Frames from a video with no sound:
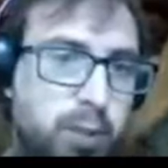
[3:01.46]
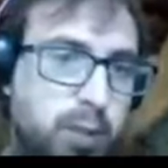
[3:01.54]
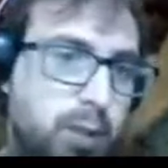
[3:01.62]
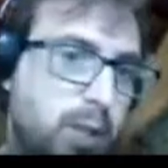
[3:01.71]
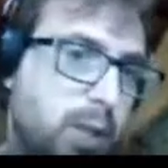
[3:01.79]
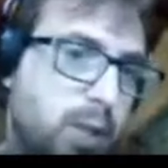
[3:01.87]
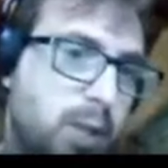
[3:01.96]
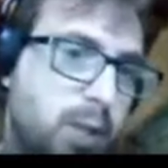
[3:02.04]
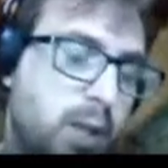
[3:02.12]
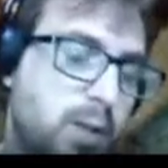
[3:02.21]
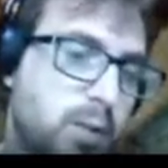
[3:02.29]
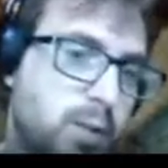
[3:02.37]
uh,
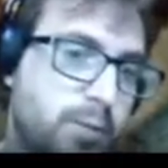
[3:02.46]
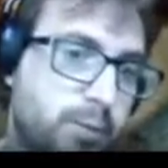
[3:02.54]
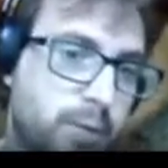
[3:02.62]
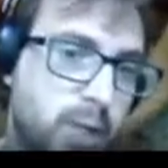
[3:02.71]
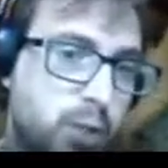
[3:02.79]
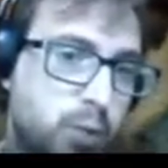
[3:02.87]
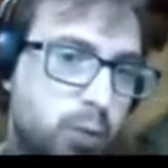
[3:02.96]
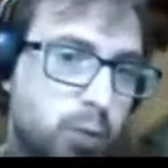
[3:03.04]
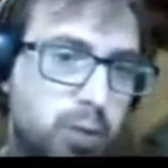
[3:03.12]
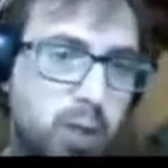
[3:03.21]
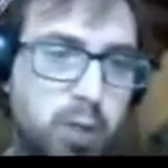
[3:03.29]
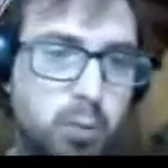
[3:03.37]
a lot of
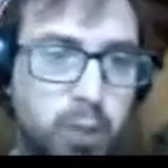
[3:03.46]
issues that we